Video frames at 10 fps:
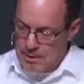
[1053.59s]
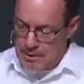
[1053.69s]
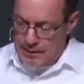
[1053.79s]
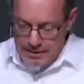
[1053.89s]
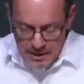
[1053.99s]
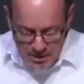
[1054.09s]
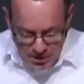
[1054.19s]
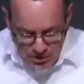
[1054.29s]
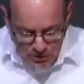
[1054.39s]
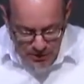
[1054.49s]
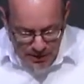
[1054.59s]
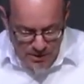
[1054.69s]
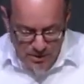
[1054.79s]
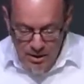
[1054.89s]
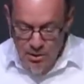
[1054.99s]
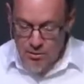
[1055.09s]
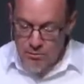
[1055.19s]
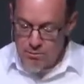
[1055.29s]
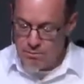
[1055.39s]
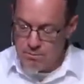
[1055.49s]
And that takes us to the next section,
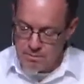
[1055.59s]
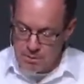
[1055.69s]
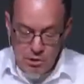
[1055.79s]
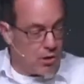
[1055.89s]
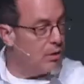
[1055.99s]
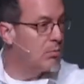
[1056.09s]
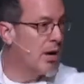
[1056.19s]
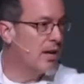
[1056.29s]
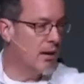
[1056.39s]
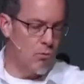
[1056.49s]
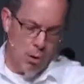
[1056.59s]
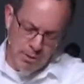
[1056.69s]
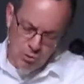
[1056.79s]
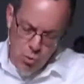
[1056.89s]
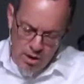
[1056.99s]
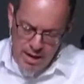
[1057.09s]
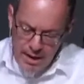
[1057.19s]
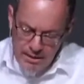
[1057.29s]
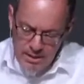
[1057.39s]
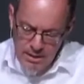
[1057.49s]
which is heartbreaking. Romans 1
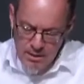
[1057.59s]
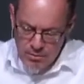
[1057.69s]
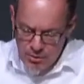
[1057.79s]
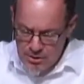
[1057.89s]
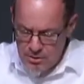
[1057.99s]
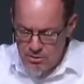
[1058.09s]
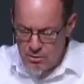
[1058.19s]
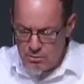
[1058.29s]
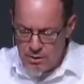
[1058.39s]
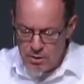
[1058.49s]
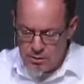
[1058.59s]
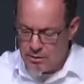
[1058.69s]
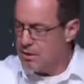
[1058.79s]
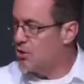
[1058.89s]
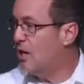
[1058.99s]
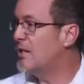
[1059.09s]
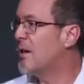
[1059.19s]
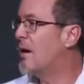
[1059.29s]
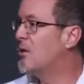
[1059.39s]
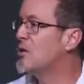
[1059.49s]
18 to 32, we called it the
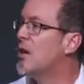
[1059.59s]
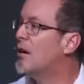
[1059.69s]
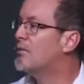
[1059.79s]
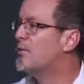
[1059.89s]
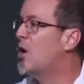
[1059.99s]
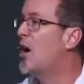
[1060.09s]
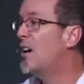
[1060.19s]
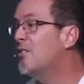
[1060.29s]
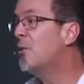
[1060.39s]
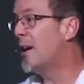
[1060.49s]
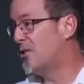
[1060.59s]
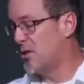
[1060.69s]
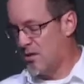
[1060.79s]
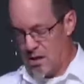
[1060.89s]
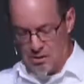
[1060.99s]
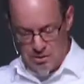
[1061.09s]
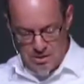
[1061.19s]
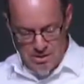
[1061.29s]
Gentiles of unrighteousness.